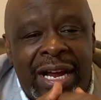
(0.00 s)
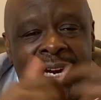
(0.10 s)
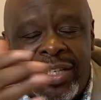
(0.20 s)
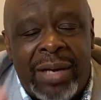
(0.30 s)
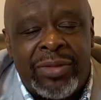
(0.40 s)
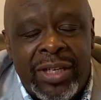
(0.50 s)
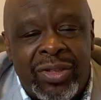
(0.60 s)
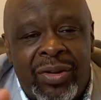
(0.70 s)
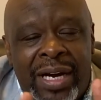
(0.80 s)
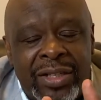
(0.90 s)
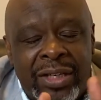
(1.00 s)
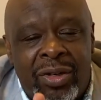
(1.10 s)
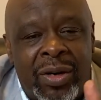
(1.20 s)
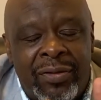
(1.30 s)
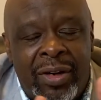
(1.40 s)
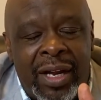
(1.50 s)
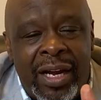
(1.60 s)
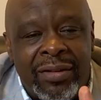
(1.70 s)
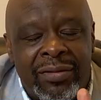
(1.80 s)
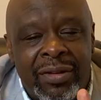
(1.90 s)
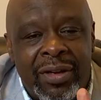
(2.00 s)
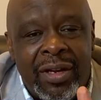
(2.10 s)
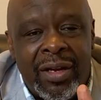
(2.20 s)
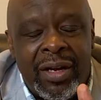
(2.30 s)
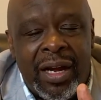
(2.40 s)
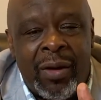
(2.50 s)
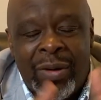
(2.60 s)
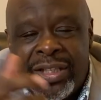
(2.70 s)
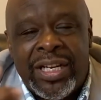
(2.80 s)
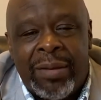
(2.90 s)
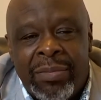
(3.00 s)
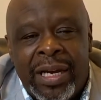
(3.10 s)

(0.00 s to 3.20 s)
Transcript: you got to accept Jesus Christ as Lord of your life. And what does that